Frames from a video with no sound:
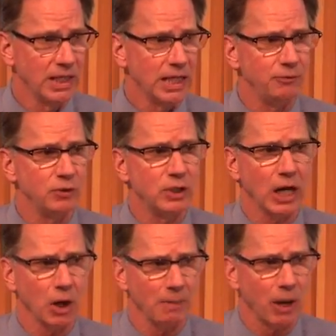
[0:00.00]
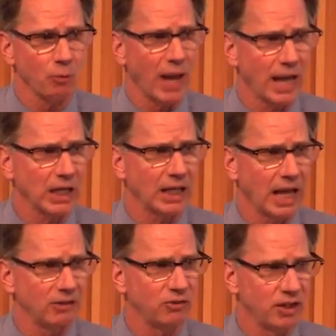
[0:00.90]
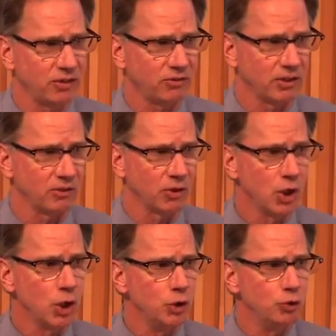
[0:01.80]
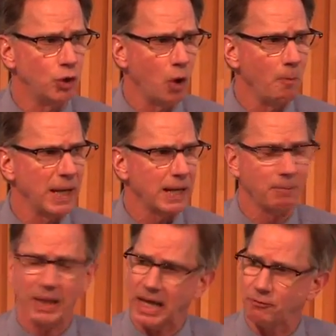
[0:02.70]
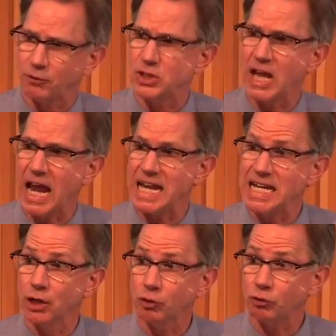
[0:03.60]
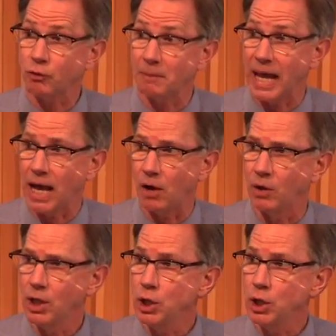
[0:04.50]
if you care about radicalized citizens, you don't make a plan for 10 years from now.